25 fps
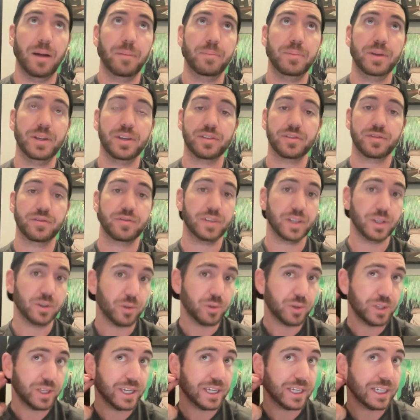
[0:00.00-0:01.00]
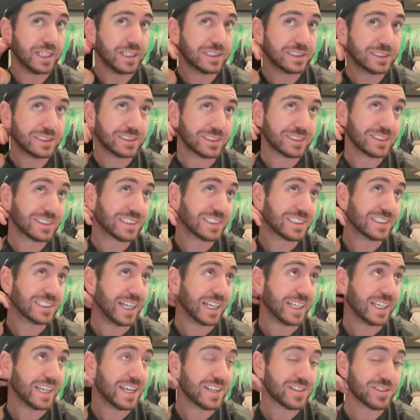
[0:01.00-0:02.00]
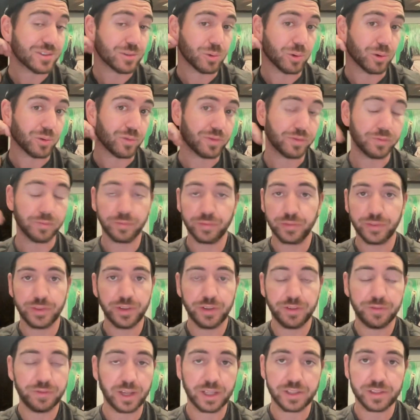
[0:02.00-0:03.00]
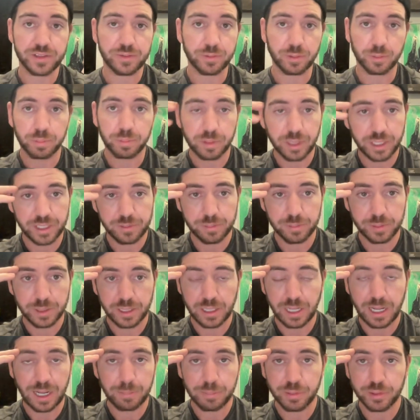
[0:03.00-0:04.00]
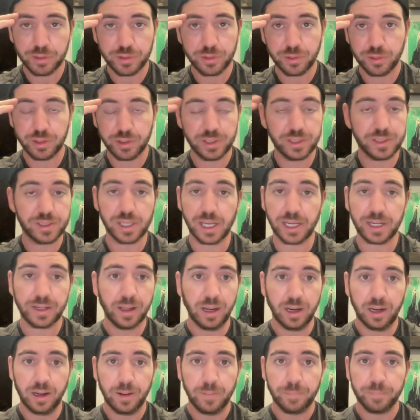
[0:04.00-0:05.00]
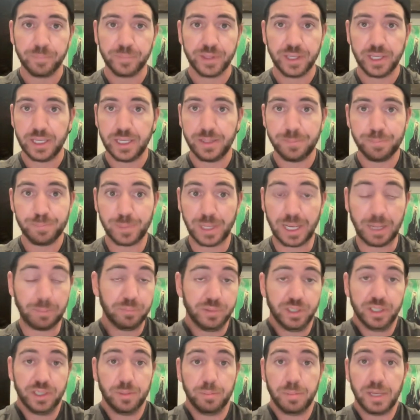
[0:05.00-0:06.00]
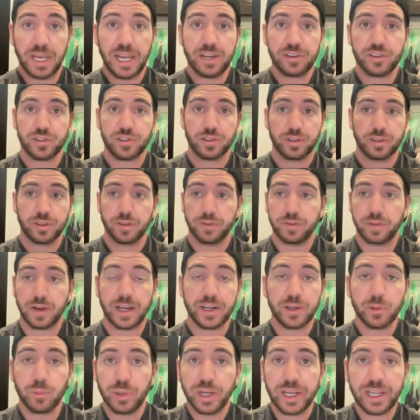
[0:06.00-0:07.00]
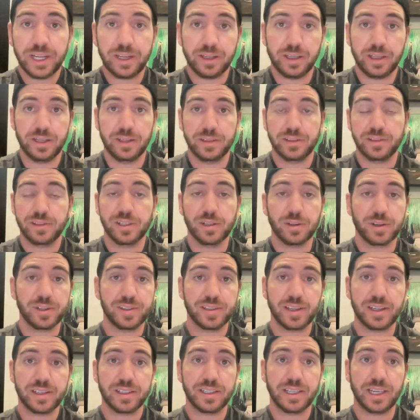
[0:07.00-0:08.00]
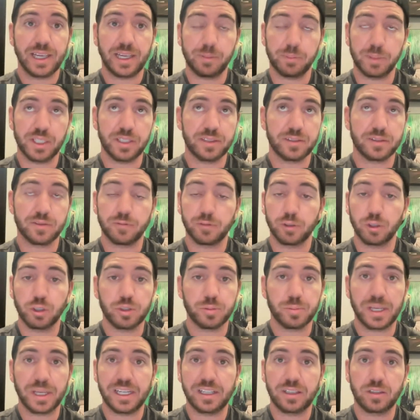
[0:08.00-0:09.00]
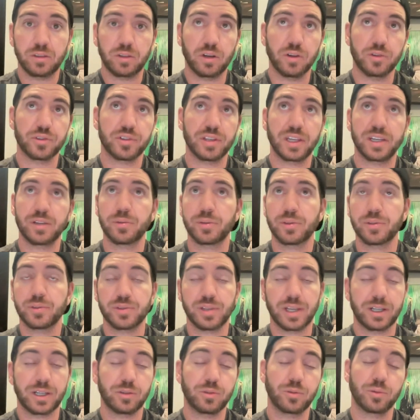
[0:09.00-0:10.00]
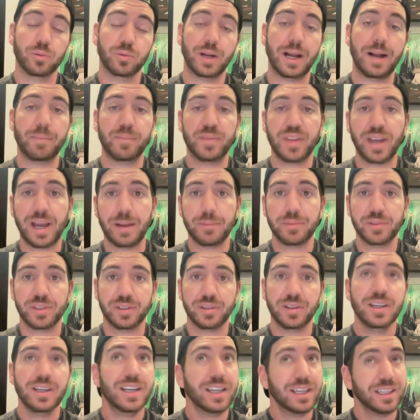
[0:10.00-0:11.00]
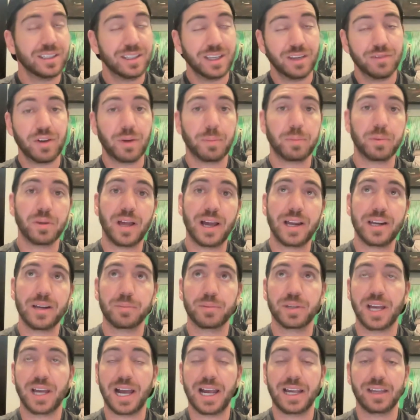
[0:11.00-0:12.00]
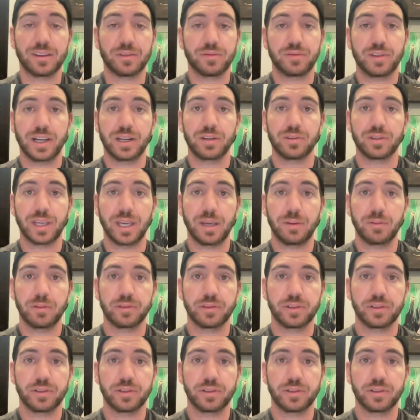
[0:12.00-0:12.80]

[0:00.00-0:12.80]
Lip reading: pinch fielding, I guess, or defensive replacement opportunities, He emptied the bench to find a win in a series-ending game because the Phillies made it close. Anyone who's like, oh, Rob Thompson, give-up lineup guy in the final game of